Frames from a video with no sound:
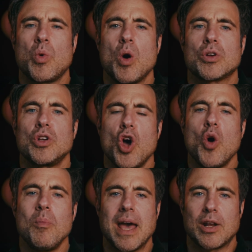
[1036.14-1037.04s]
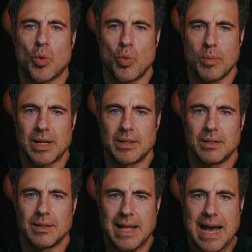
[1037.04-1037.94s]
quote, No man or woman,
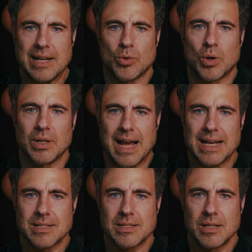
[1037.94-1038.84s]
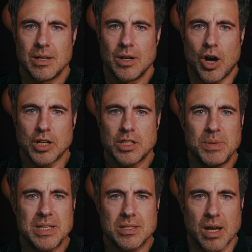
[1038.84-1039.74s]
lad or lass, ought to
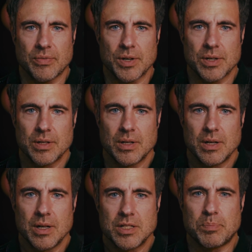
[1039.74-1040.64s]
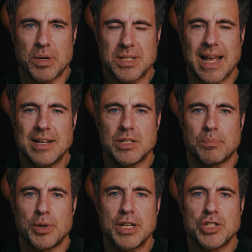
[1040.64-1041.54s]
be suffered to pretend to
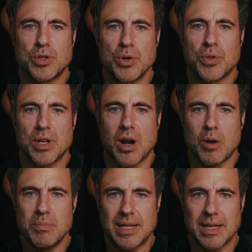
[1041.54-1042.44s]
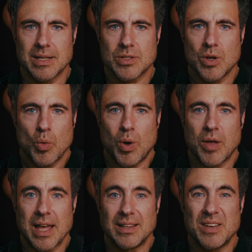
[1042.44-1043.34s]
preach truth in our meetings while
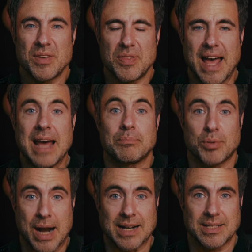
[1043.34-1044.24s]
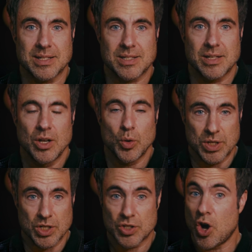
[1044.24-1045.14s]
they live in that practice,
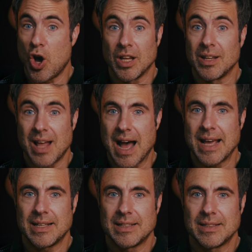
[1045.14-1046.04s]
which is all a lie.